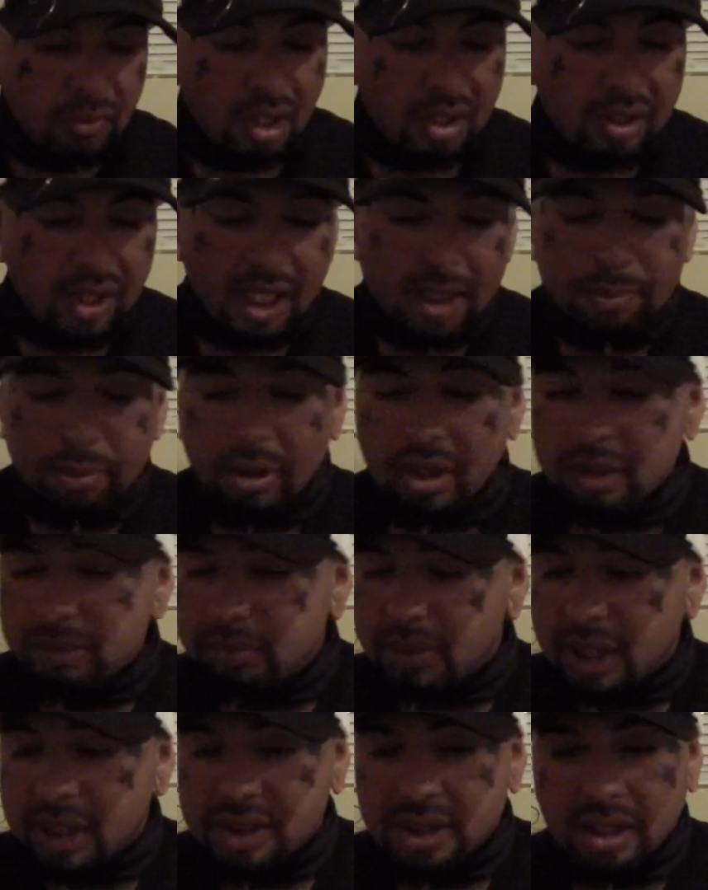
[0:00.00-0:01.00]
that's pretty
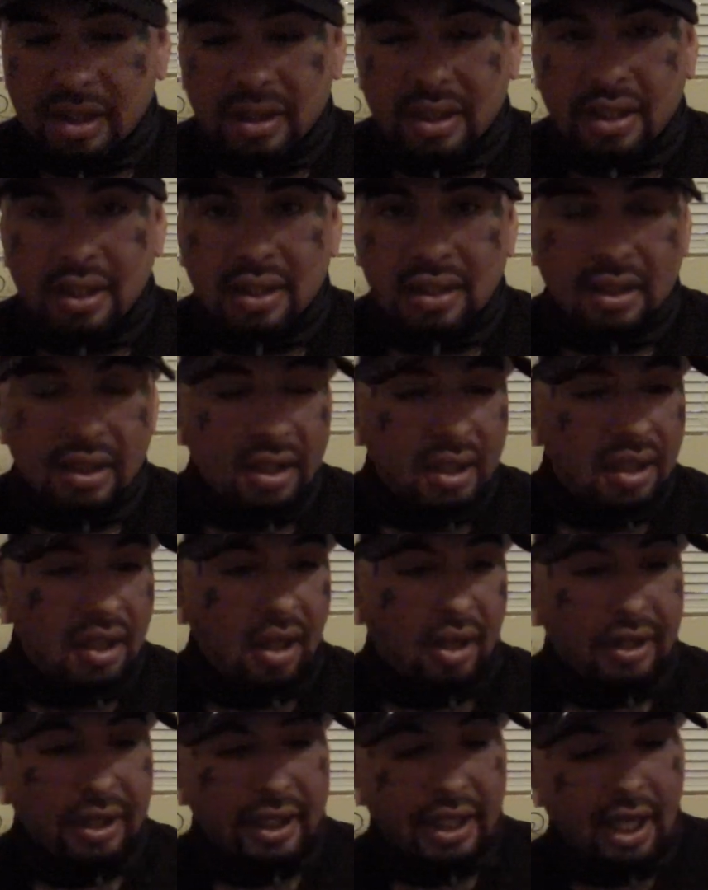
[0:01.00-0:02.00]
much on
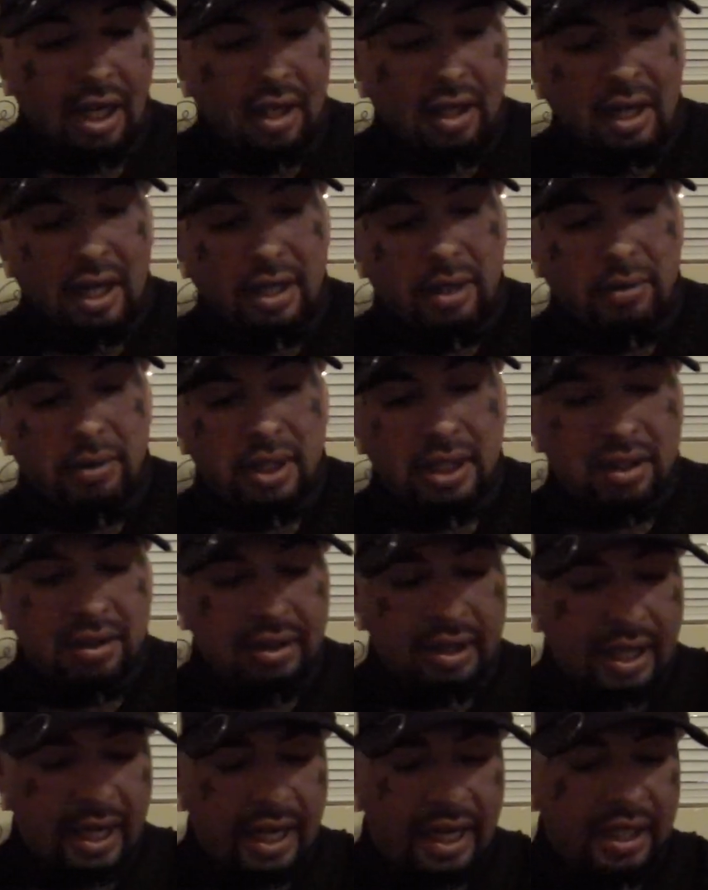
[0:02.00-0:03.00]
a Carolina rig, you
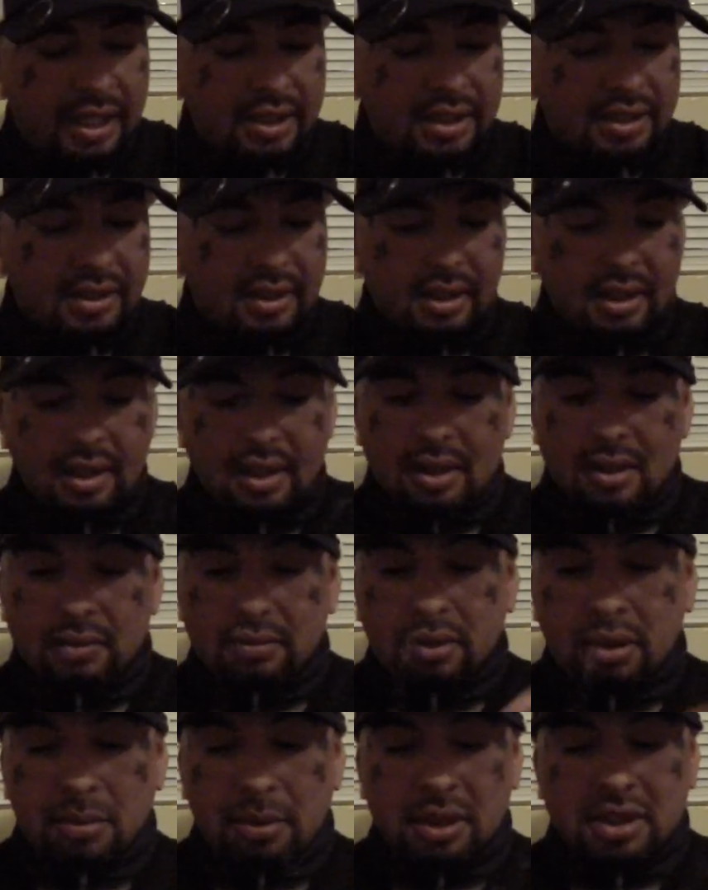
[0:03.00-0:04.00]
guys.
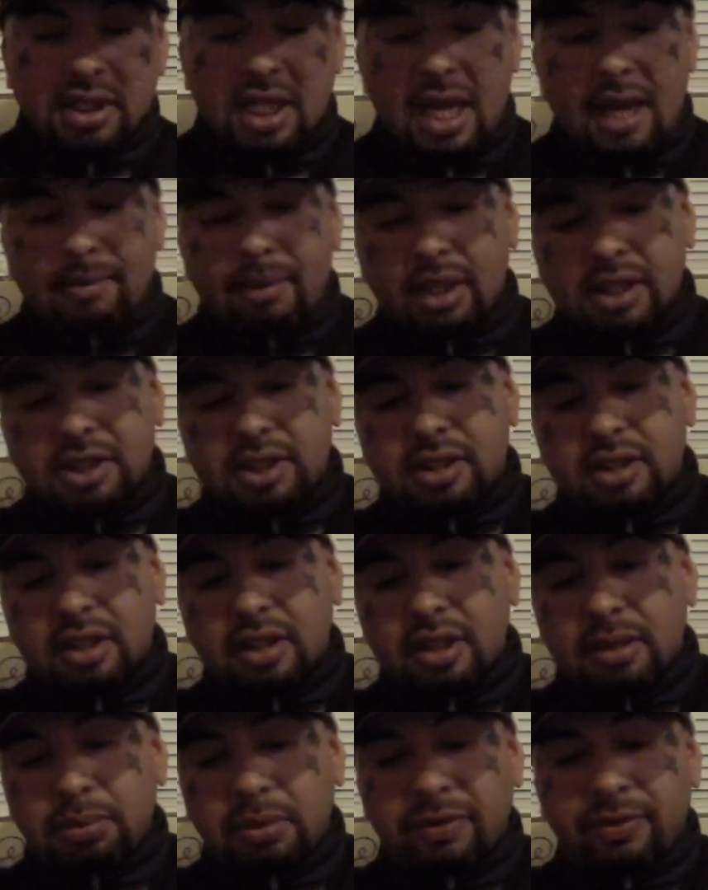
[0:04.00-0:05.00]
One more time, I'll show
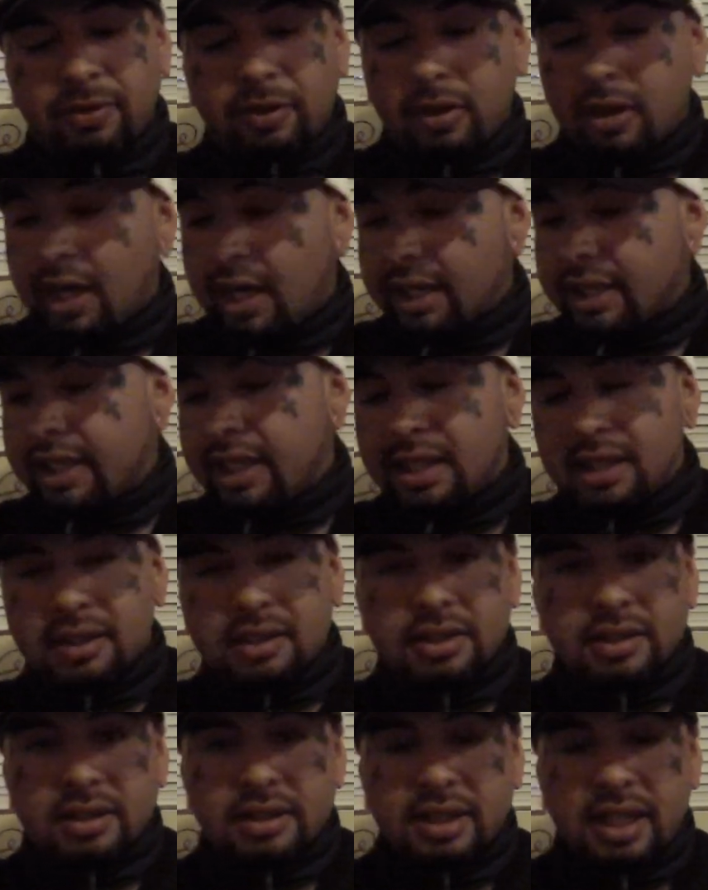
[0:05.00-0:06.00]
you before I get
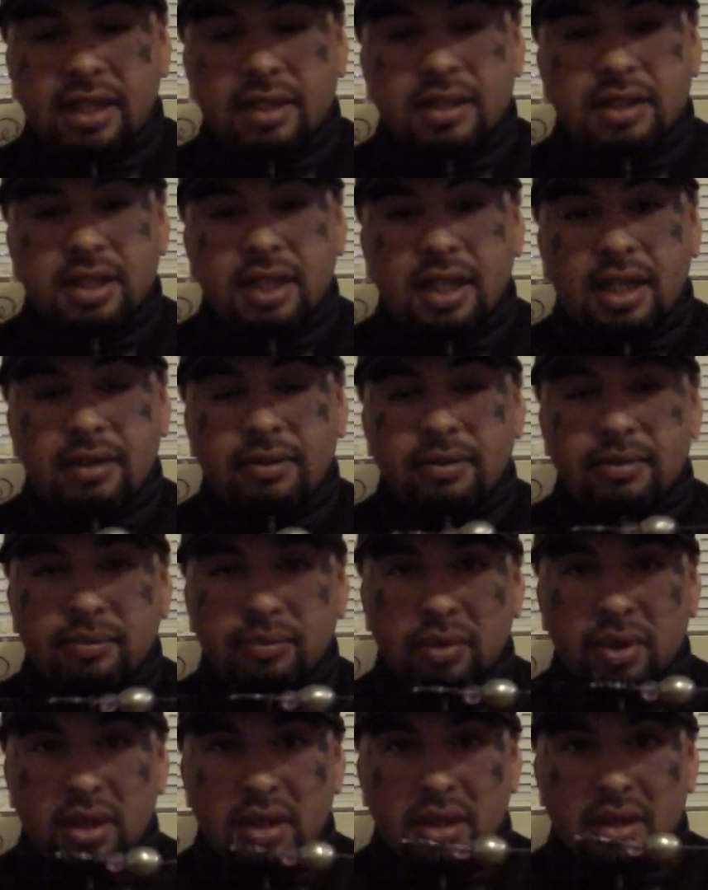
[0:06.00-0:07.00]
into this other stuff.
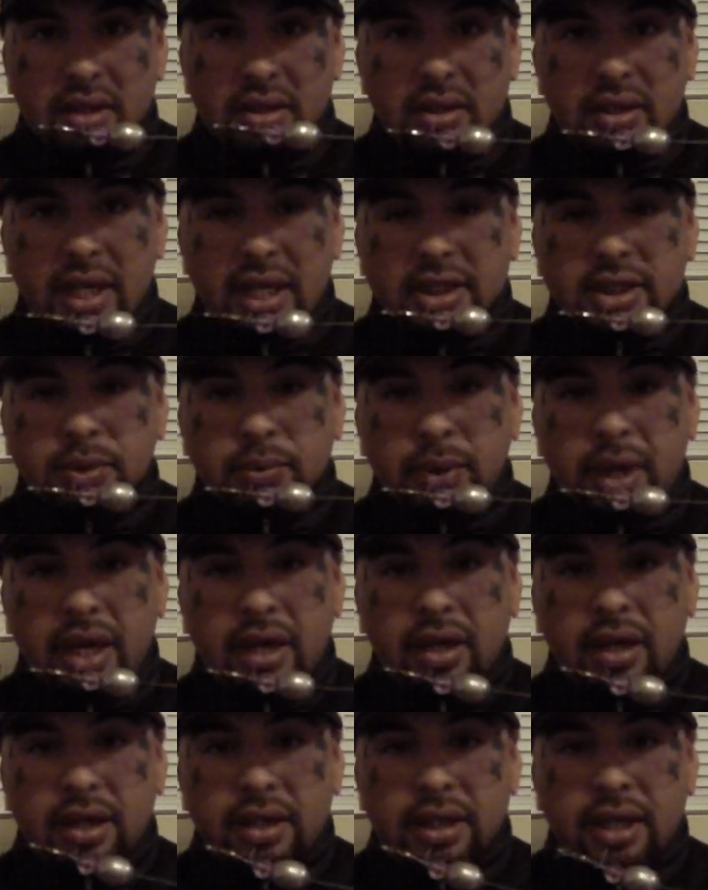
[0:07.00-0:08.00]
You got your
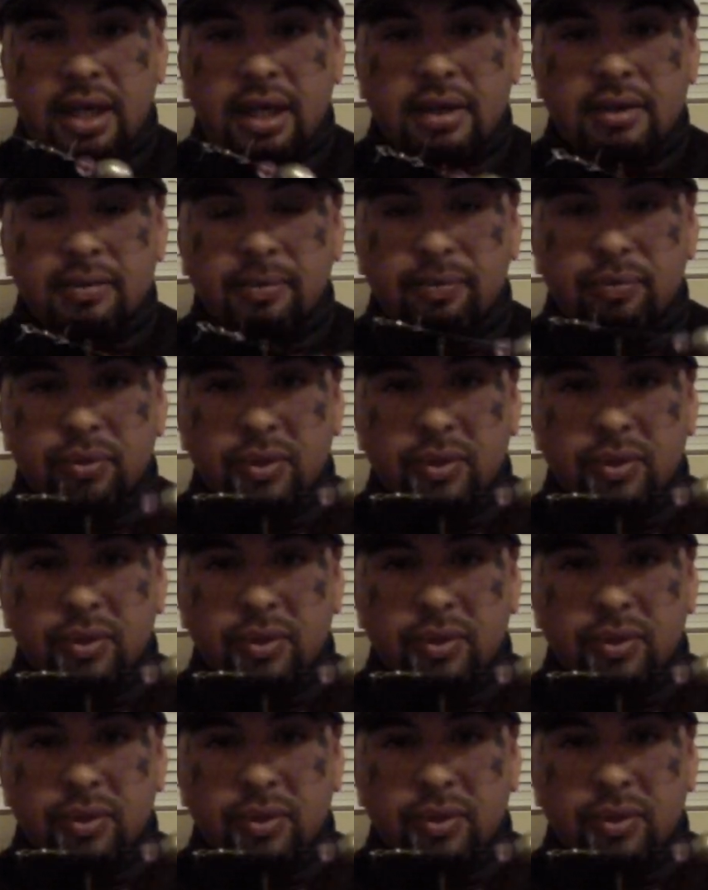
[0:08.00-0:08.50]
weight on there.